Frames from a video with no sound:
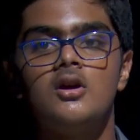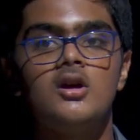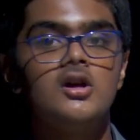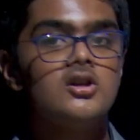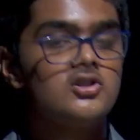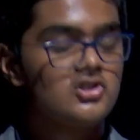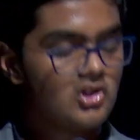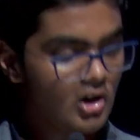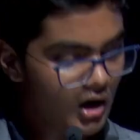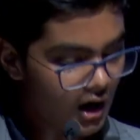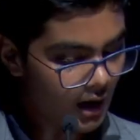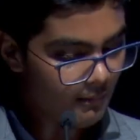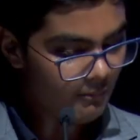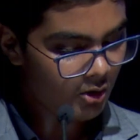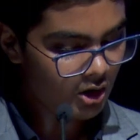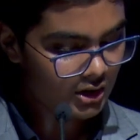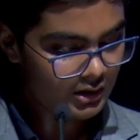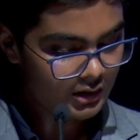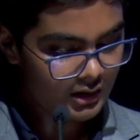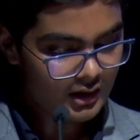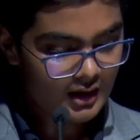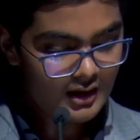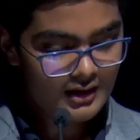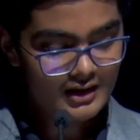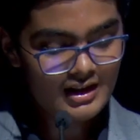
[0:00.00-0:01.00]
So come on,
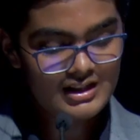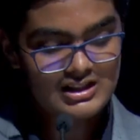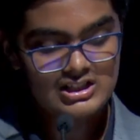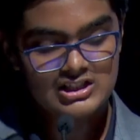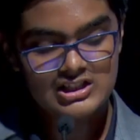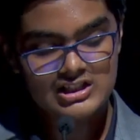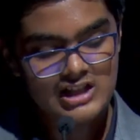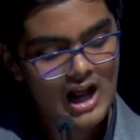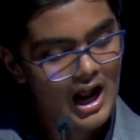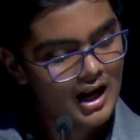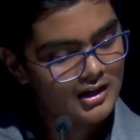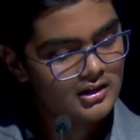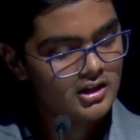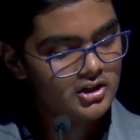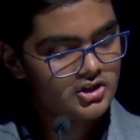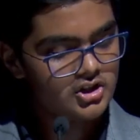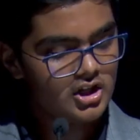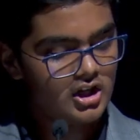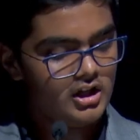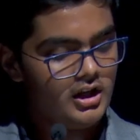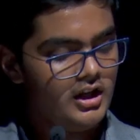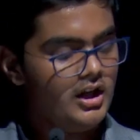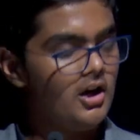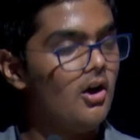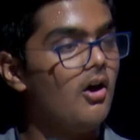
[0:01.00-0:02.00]
let's start the
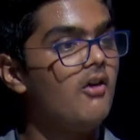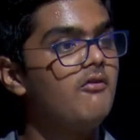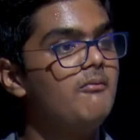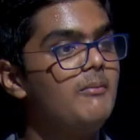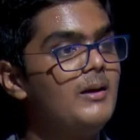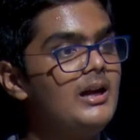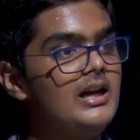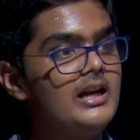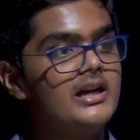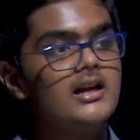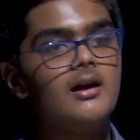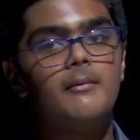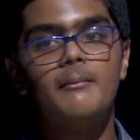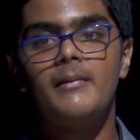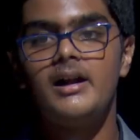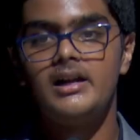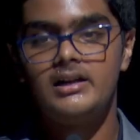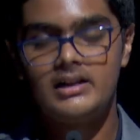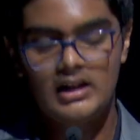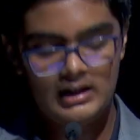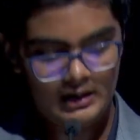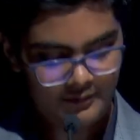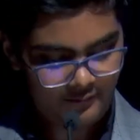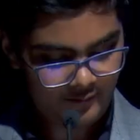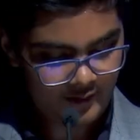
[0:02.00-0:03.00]
journey of building a
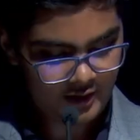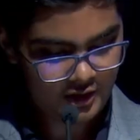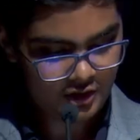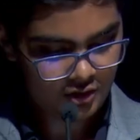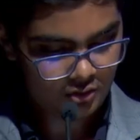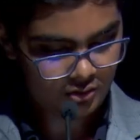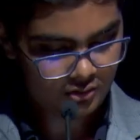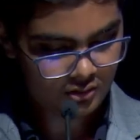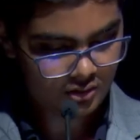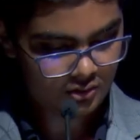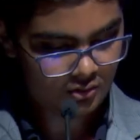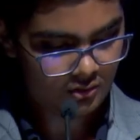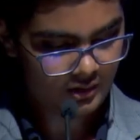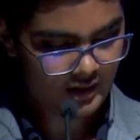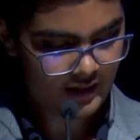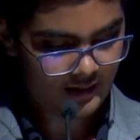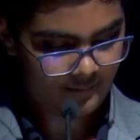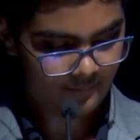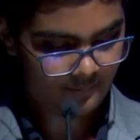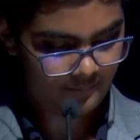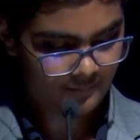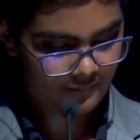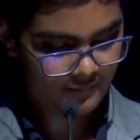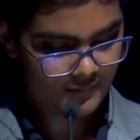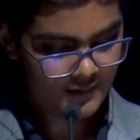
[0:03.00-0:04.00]
mentally fit youth today.
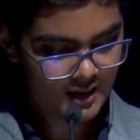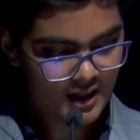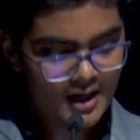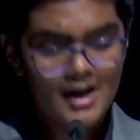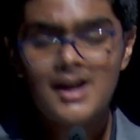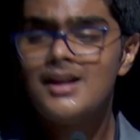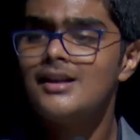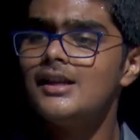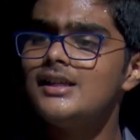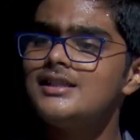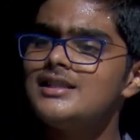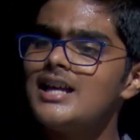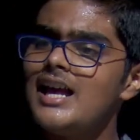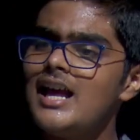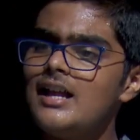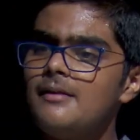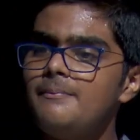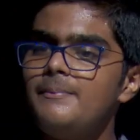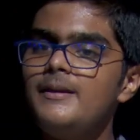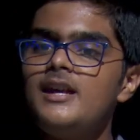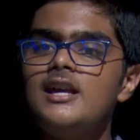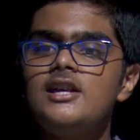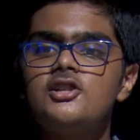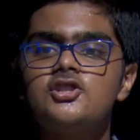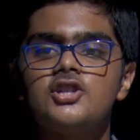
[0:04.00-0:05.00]
Let's help
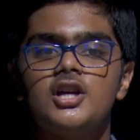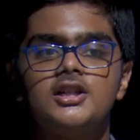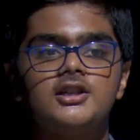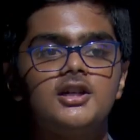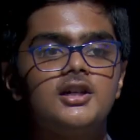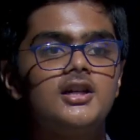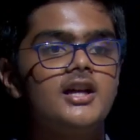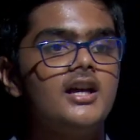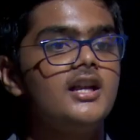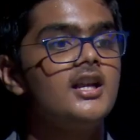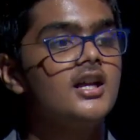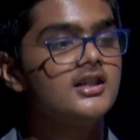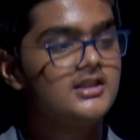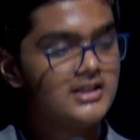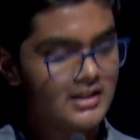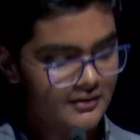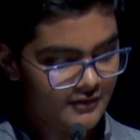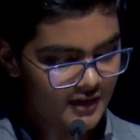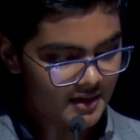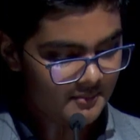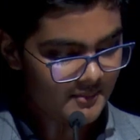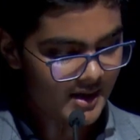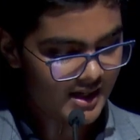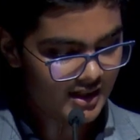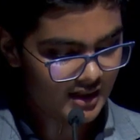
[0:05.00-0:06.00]
each other in
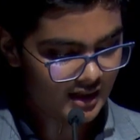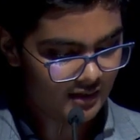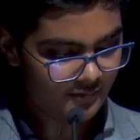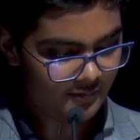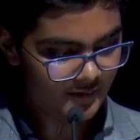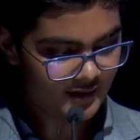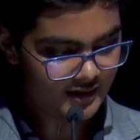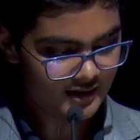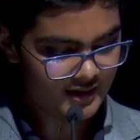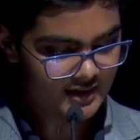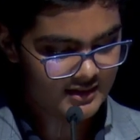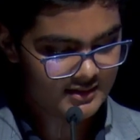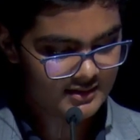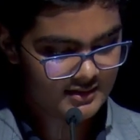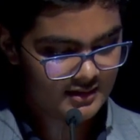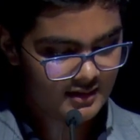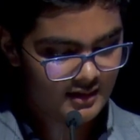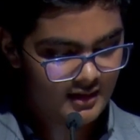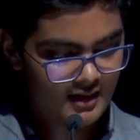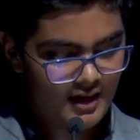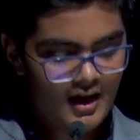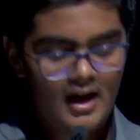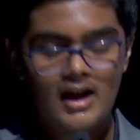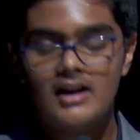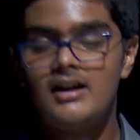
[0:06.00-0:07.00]
achieving mental fitness,
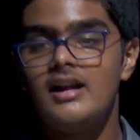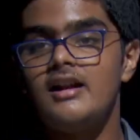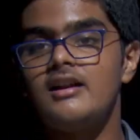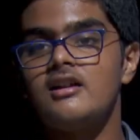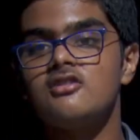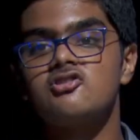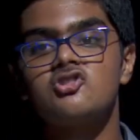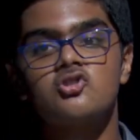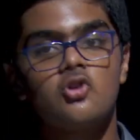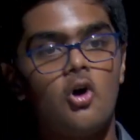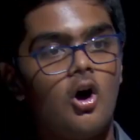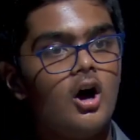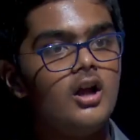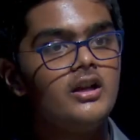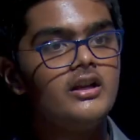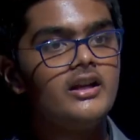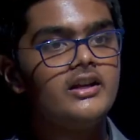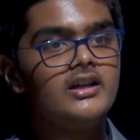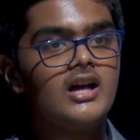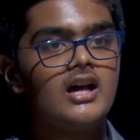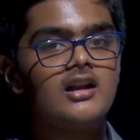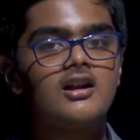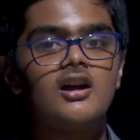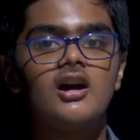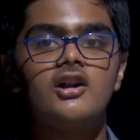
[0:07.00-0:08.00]
and let us all
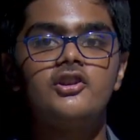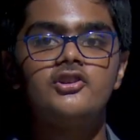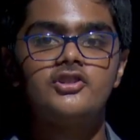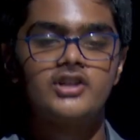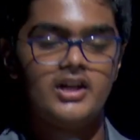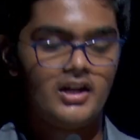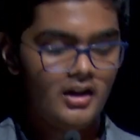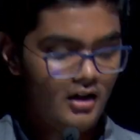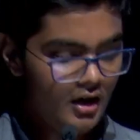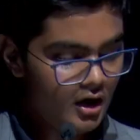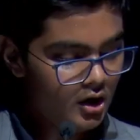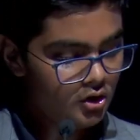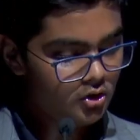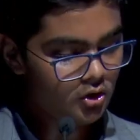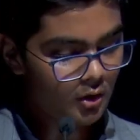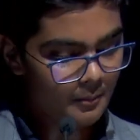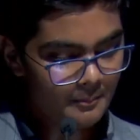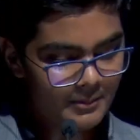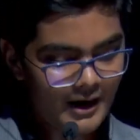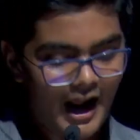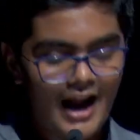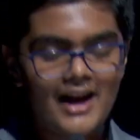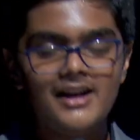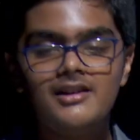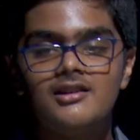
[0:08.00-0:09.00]
lead our country to a
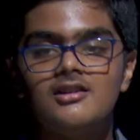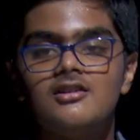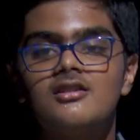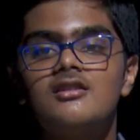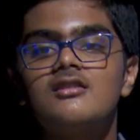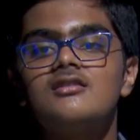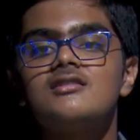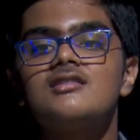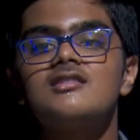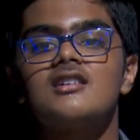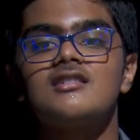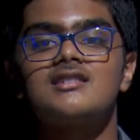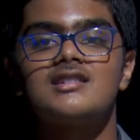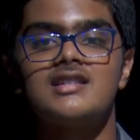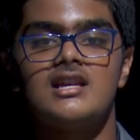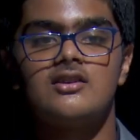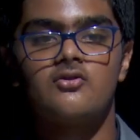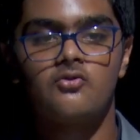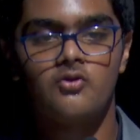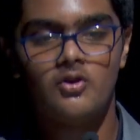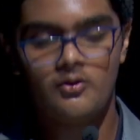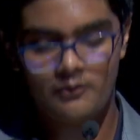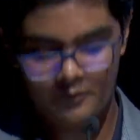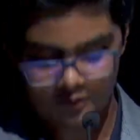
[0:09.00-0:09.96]
brighter, successful